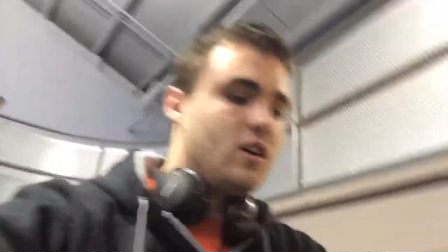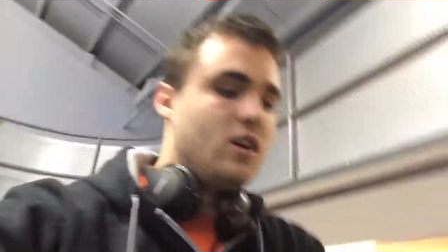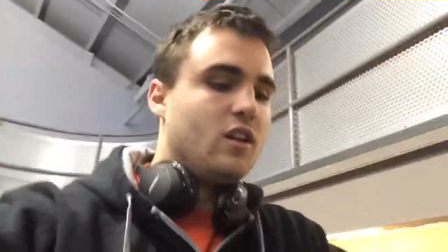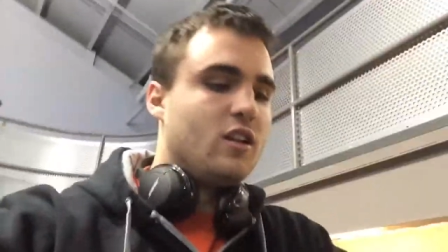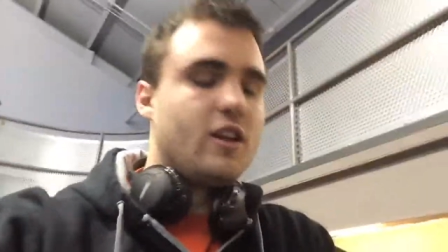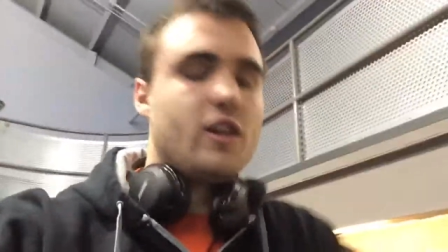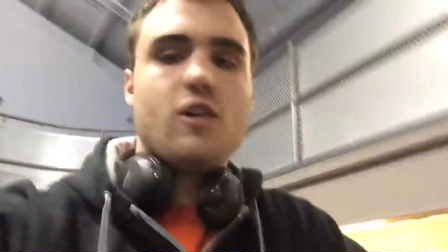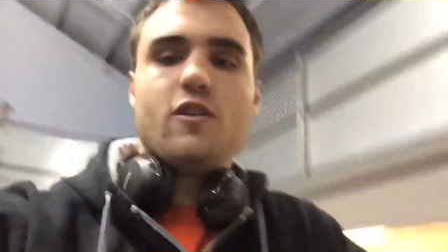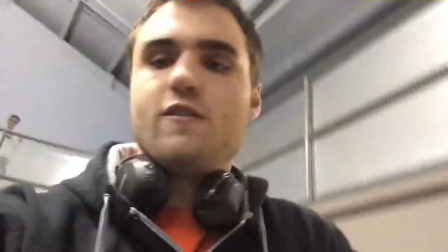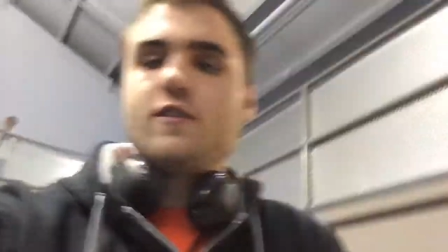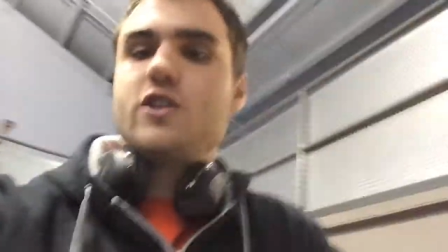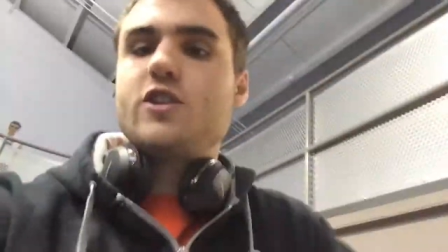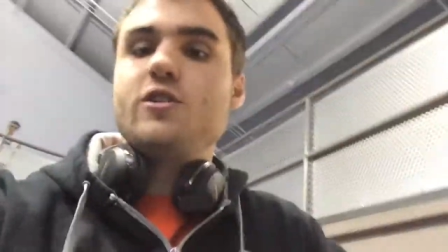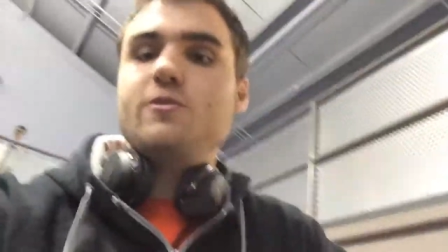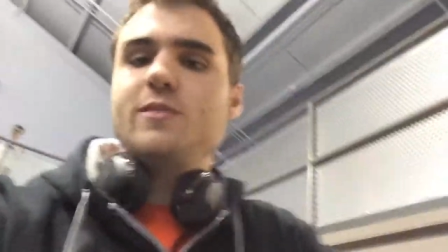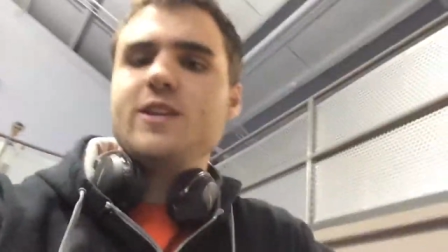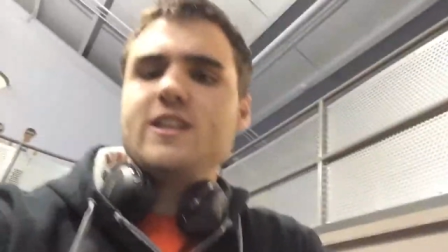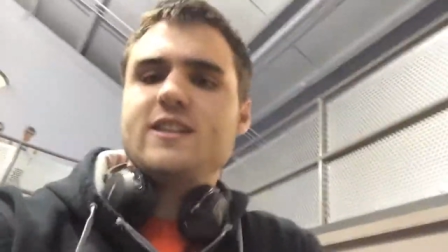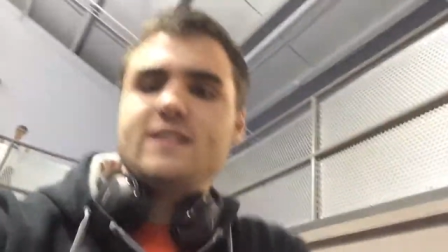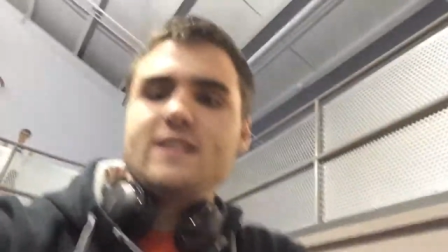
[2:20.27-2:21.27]
a little over two
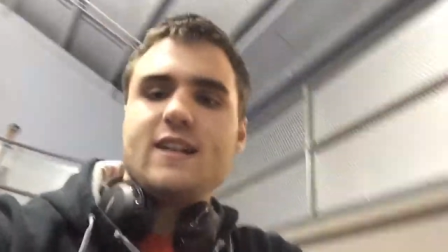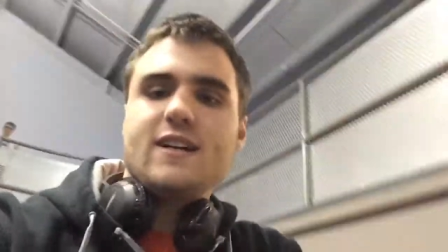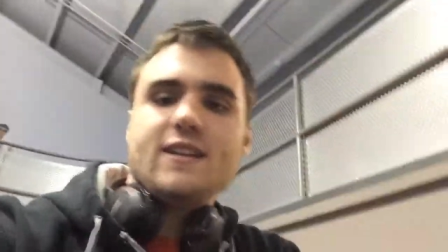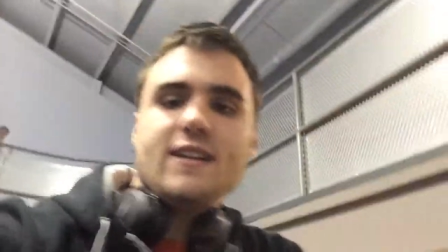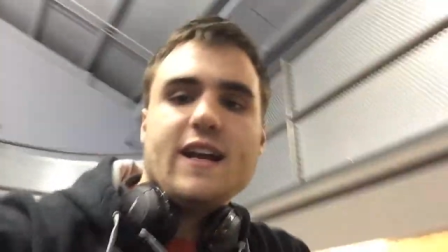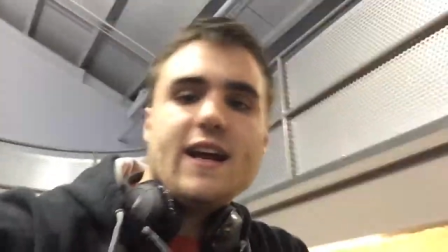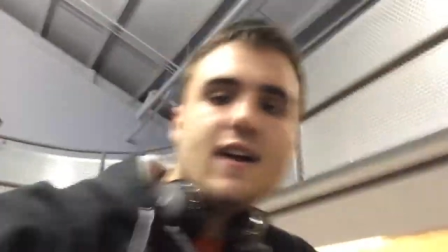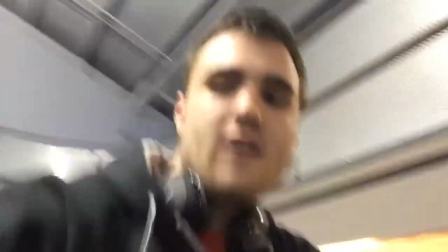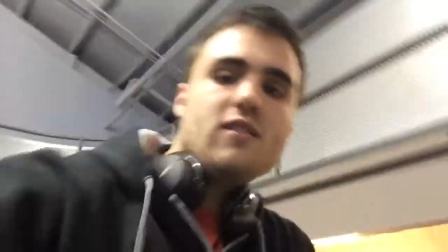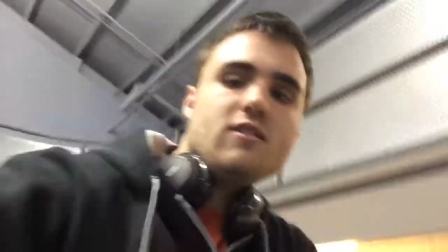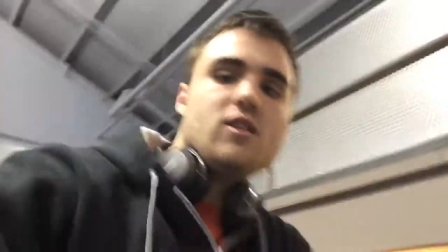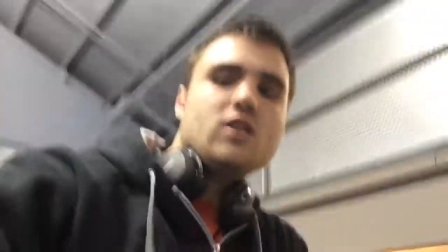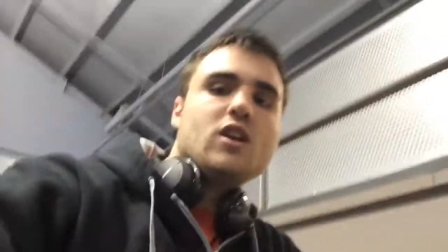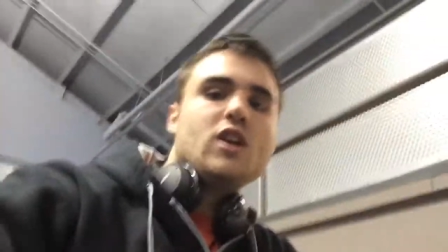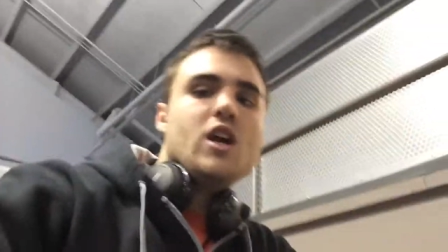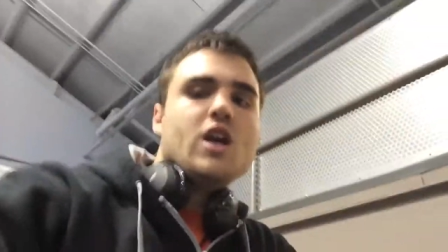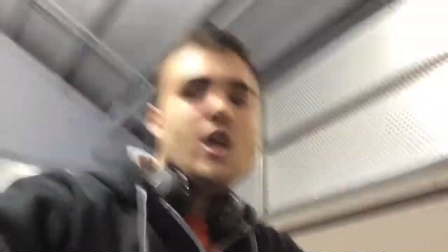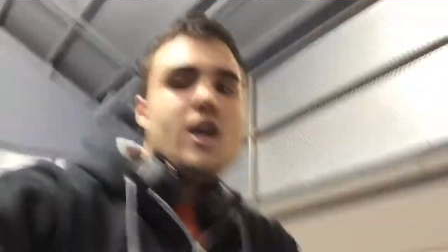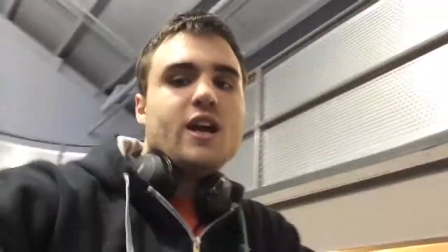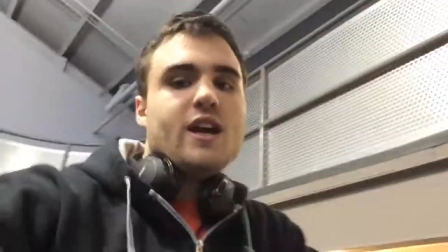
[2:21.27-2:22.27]
minutes done now,
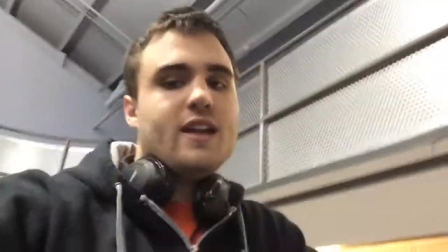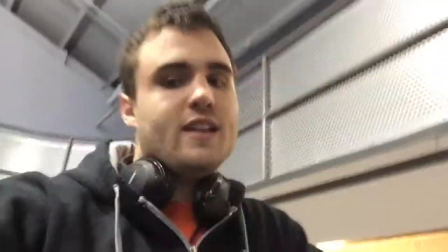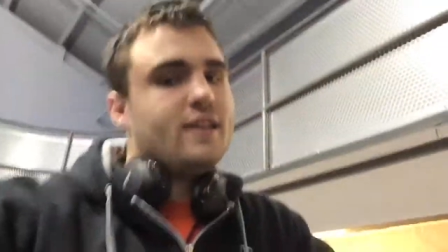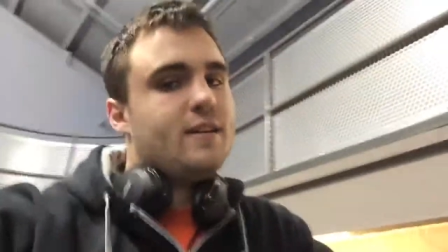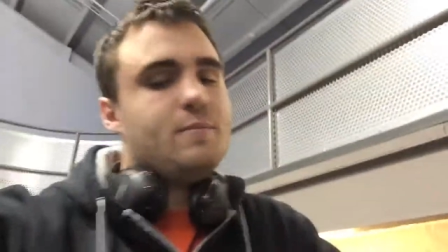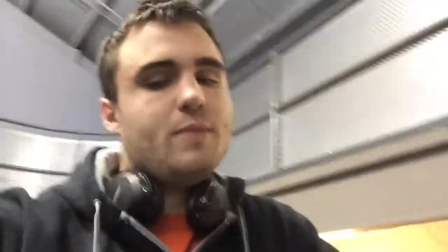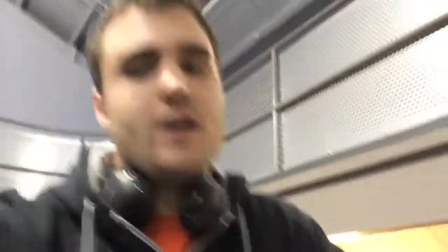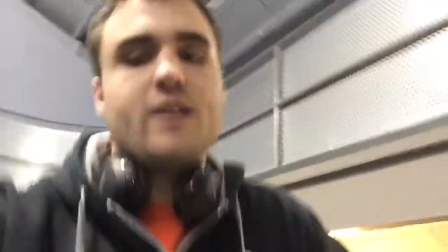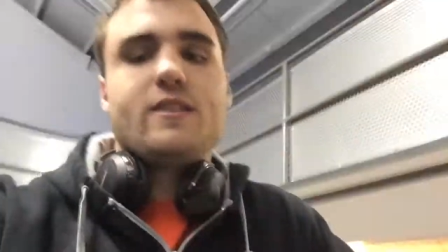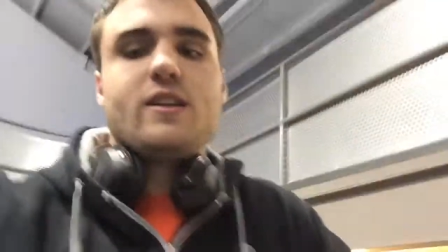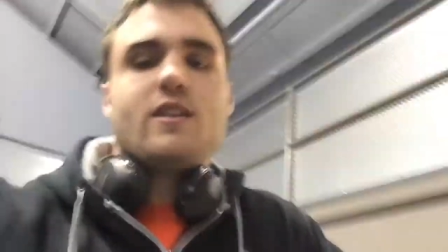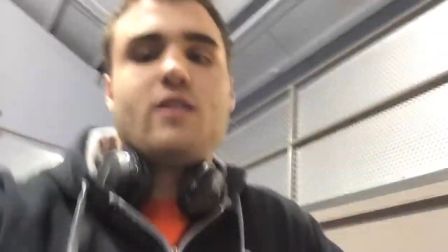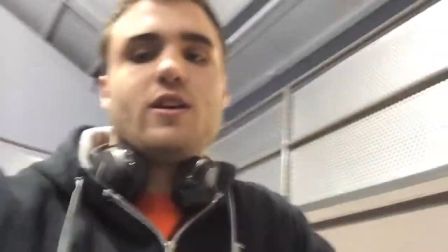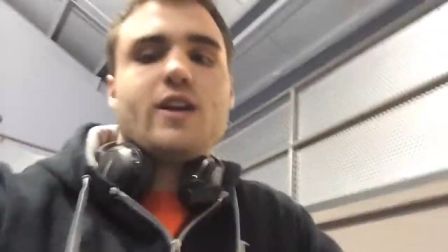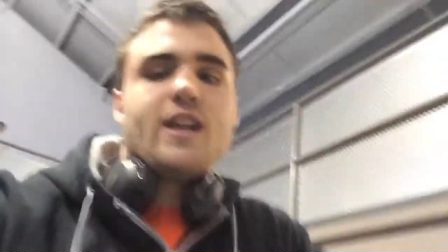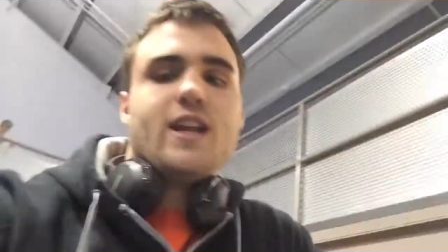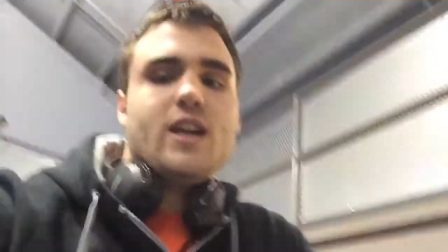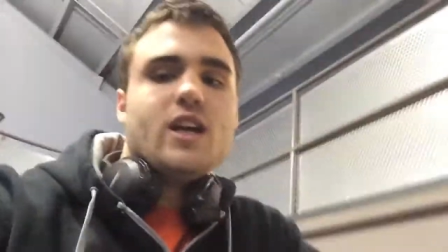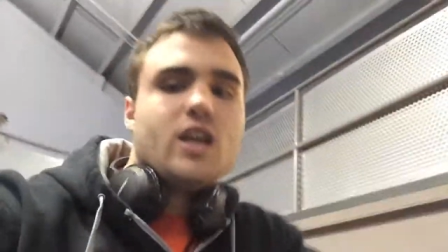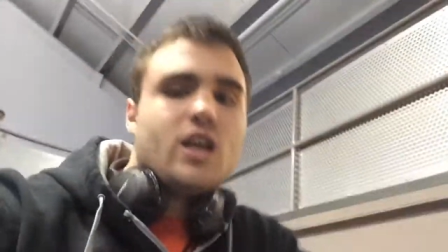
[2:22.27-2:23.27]
and then about to go
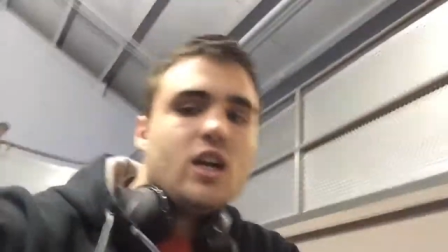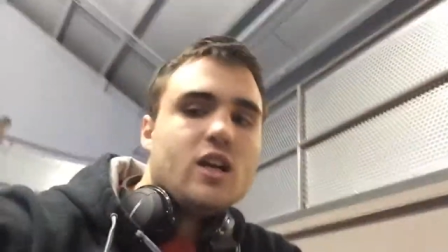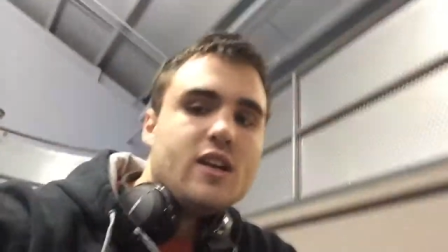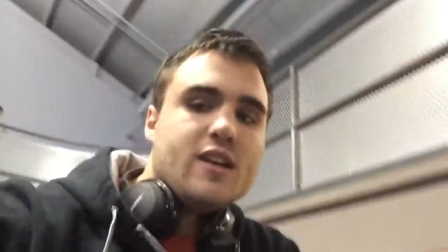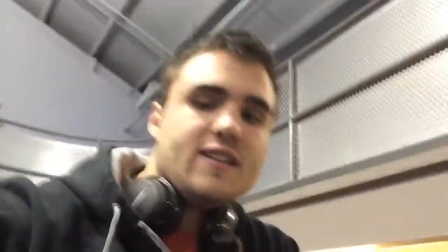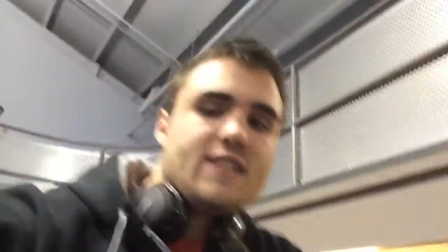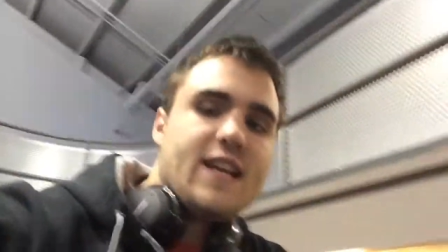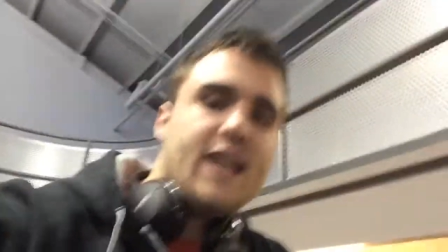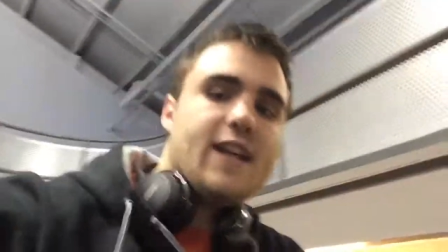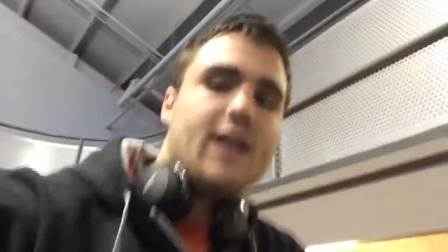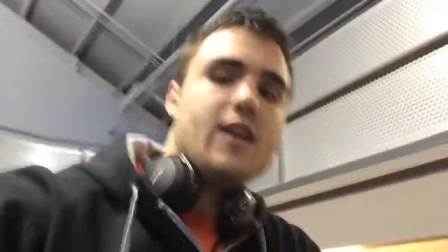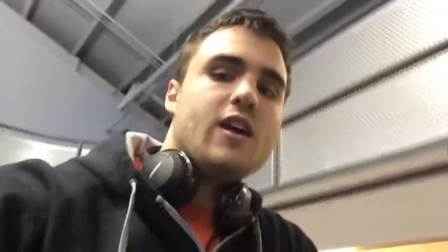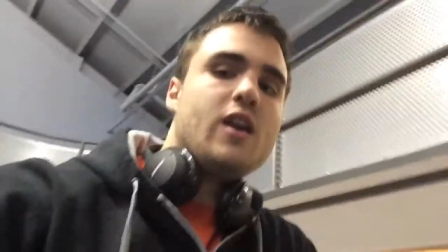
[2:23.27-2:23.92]
get it. Let's get it.